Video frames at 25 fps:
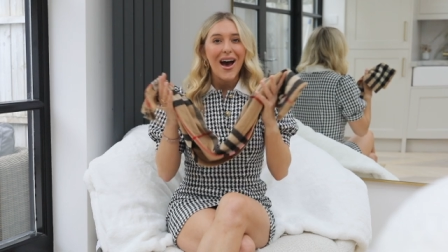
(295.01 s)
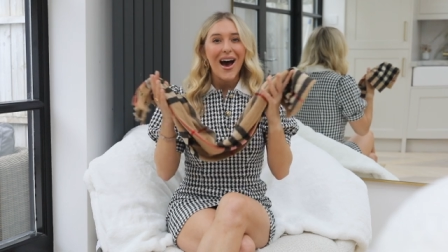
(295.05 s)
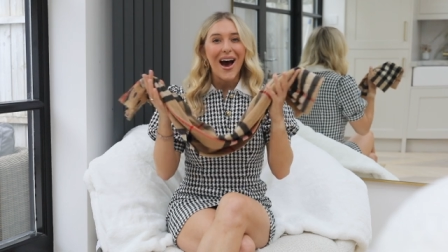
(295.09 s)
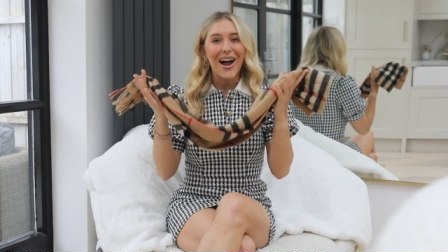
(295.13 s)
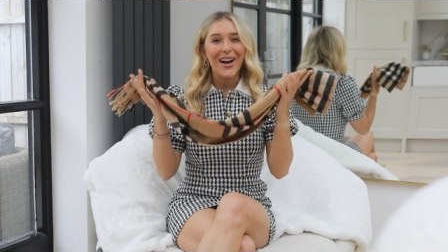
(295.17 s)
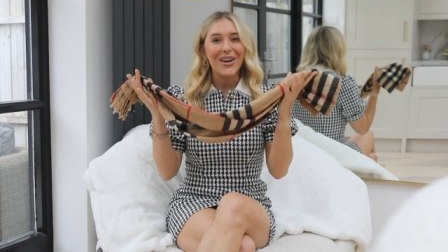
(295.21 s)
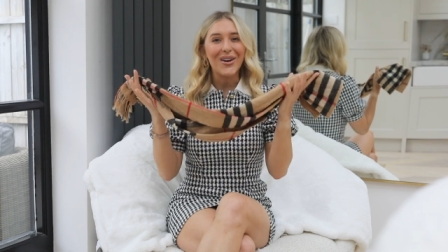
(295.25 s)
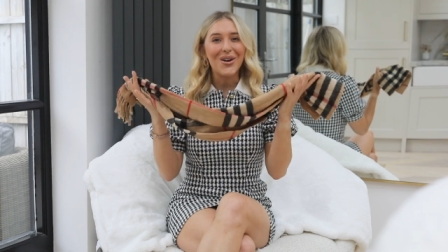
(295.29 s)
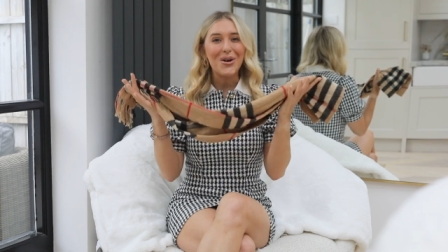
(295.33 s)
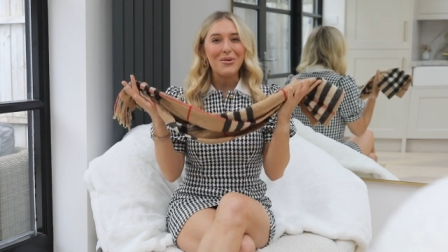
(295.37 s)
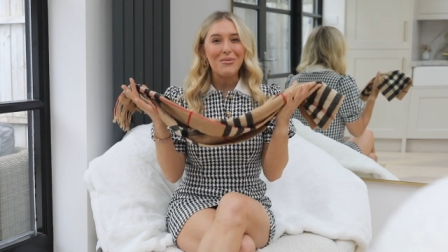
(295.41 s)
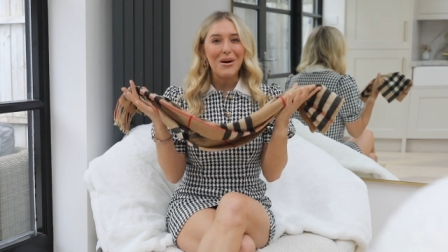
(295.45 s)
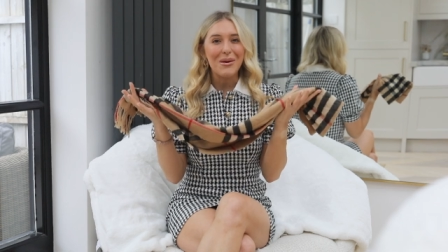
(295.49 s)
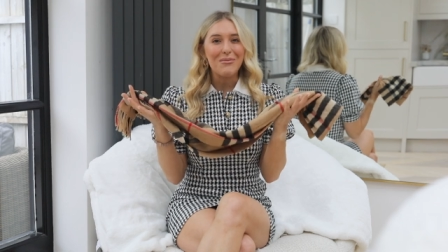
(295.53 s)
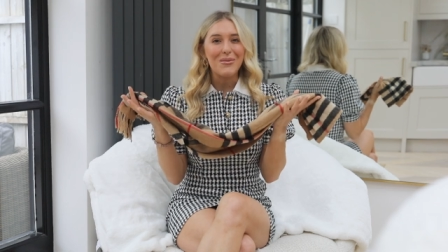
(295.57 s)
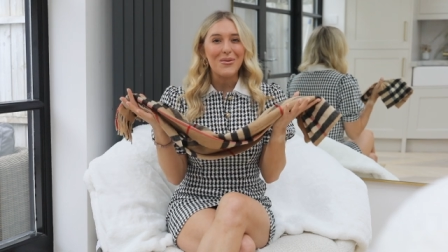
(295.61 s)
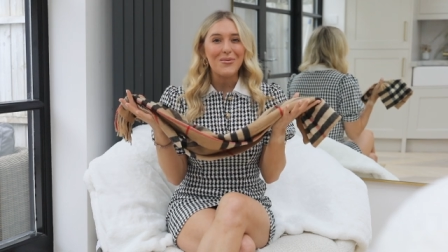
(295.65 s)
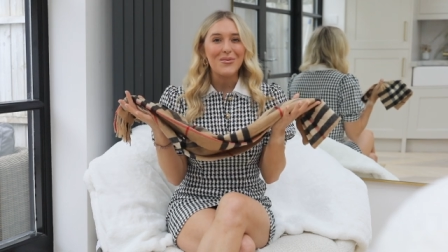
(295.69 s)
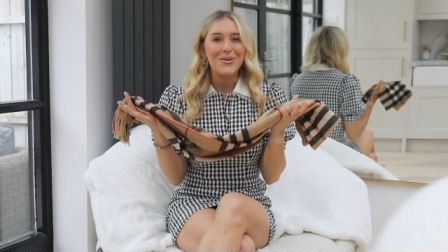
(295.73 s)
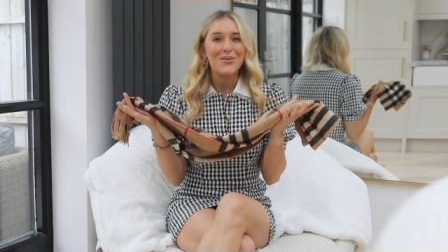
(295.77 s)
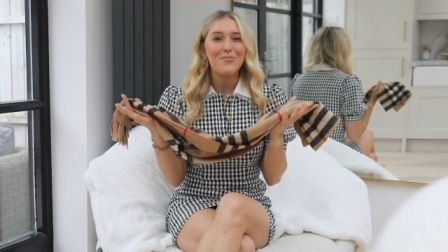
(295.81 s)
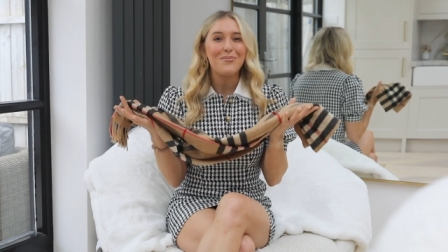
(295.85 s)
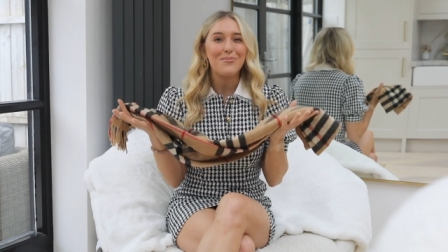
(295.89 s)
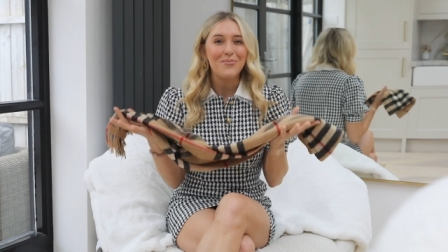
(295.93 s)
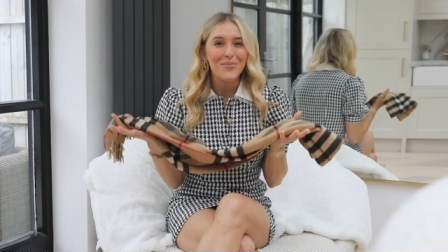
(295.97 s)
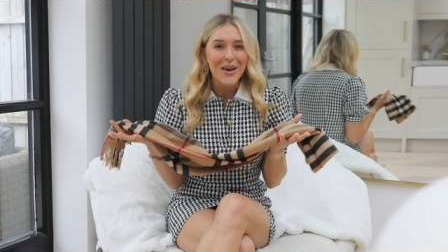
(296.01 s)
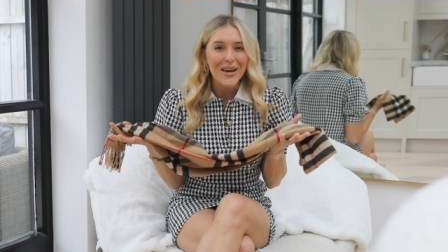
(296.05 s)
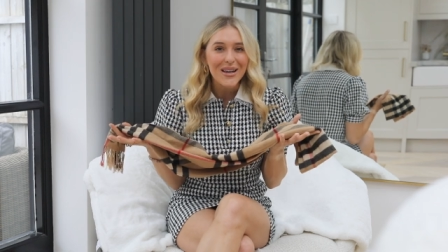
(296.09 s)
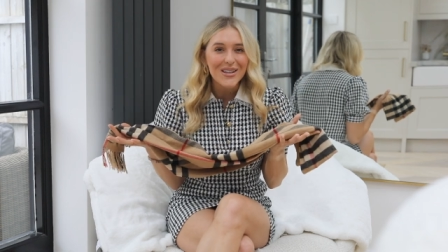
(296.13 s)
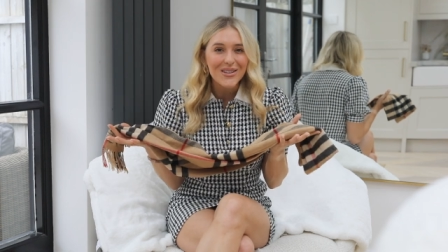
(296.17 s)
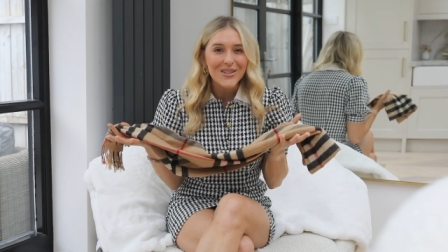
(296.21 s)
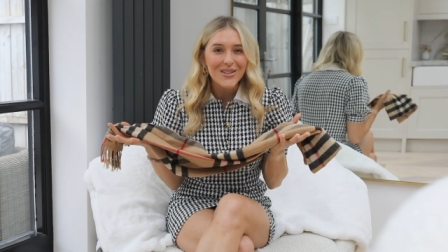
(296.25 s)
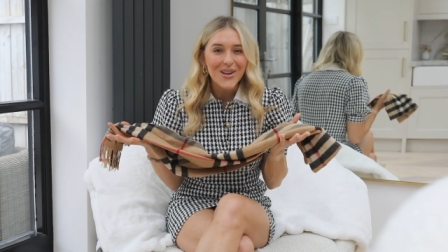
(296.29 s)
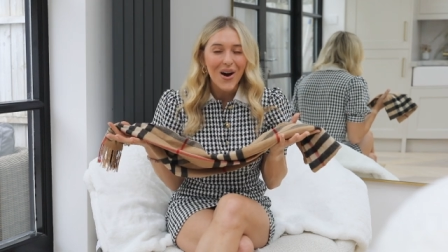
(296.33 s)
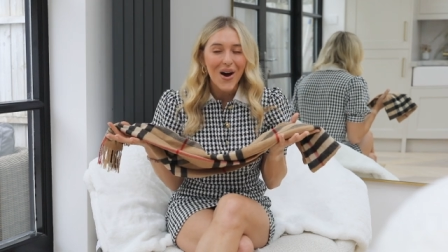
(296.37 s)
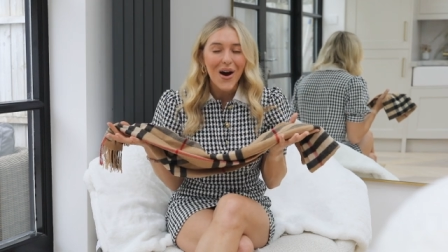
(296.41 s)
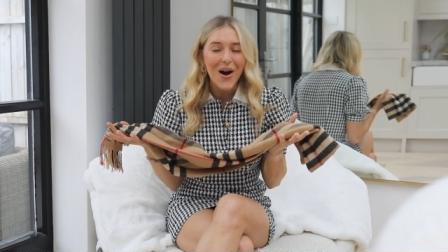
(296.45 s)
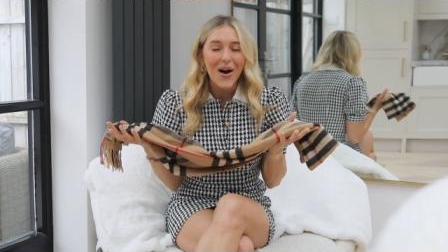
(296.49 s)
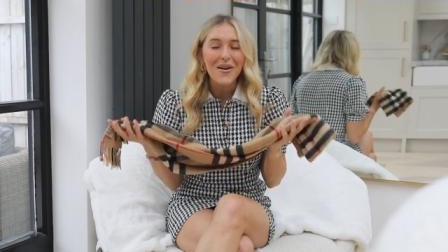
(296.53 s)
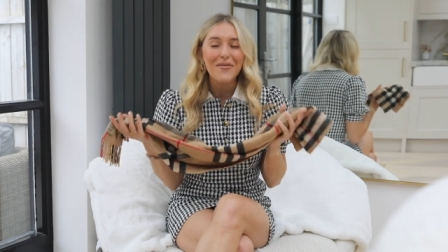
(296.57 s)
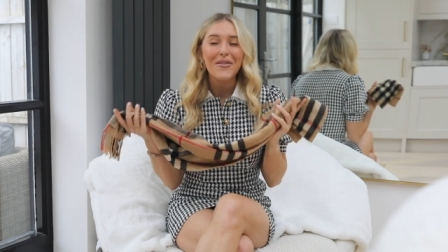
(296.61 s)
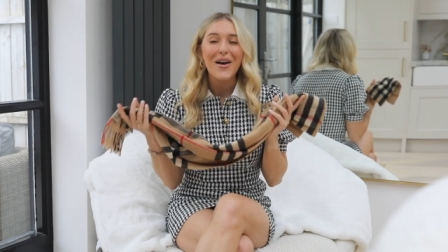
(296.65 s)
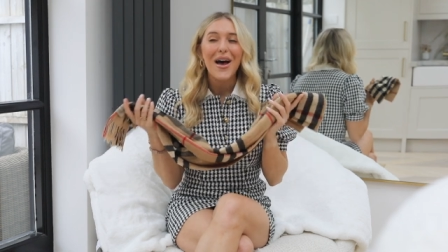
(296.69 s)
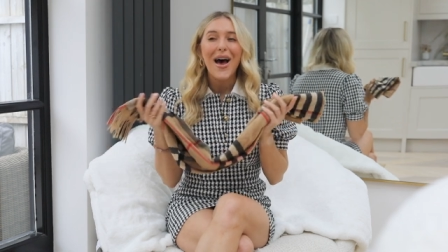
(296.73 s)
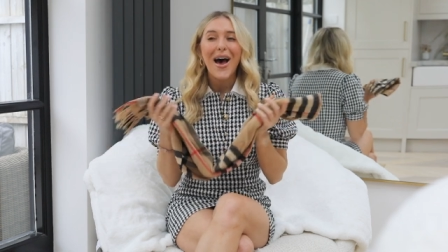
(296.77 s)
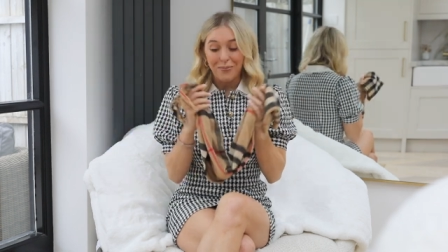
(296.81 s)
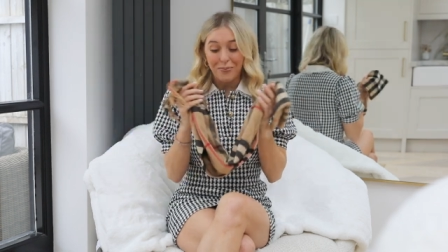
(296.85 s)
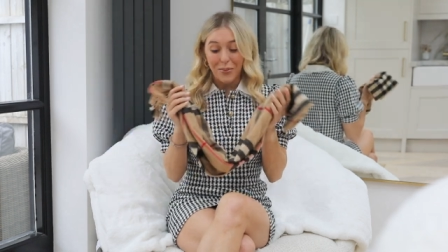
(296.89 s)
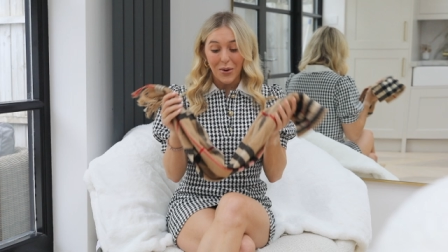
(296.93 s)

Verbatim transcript: and I got my mum's big scarf,